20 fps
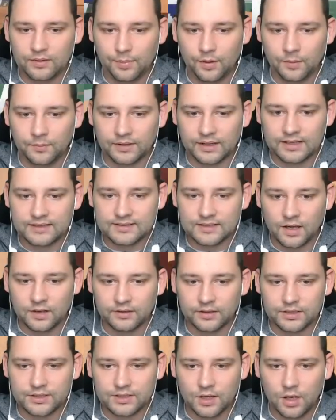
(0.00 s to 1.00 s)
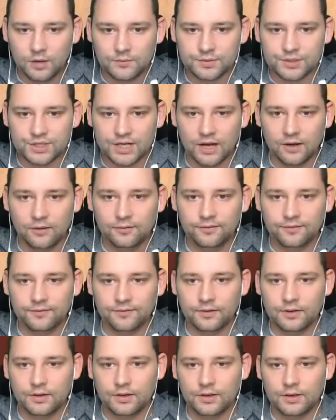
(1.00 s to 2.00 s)
the pumpkins on the top shelf.
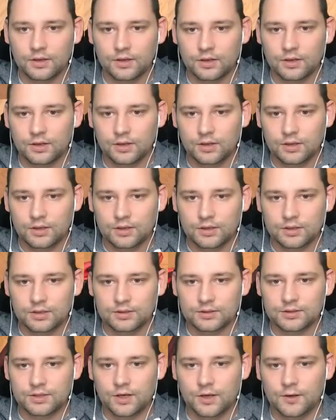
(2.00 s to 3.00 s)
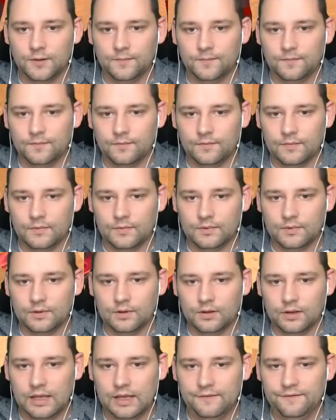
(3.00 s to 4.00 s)
So
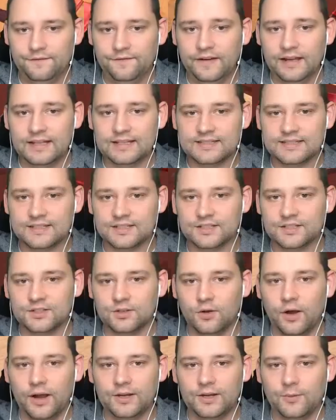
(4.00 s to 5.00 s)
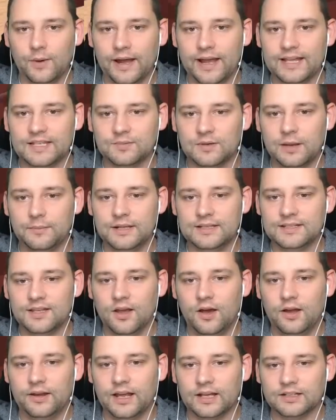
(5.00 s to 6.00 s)
it fits sideways, but let me
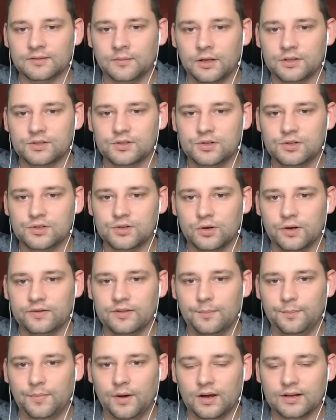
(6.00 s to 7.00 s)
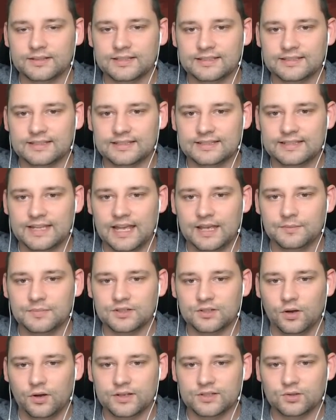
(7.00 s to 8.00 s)
turn it because I'm not too sure if the box is the same
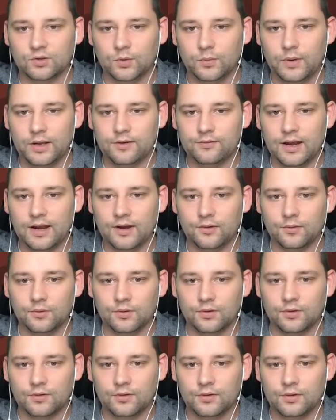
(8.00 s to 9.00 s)
size all the way around.